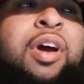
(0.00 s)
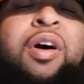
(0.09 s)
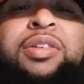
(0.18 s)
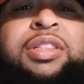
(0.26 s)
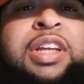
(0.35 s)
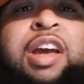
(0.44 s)

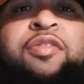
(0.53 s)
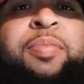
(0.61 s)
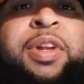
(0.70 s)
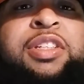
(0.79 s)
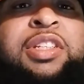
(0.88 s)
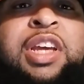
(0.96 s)
Austin haven't
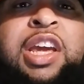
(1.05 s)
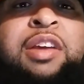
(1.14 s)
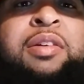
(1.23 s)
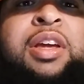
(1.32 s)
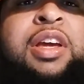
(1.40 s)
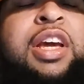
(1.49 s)
been the
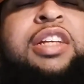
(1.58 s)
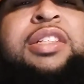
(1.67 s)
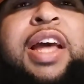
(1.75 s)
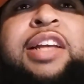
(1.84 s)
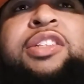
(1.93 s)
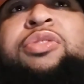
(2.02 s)
same. His
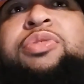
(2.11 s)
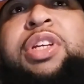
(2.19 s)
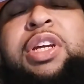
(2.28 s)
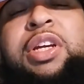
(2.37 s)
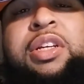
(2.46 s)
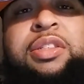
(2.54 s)
last 2
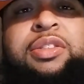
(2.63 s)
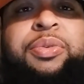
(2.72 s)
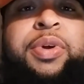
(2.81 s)
years,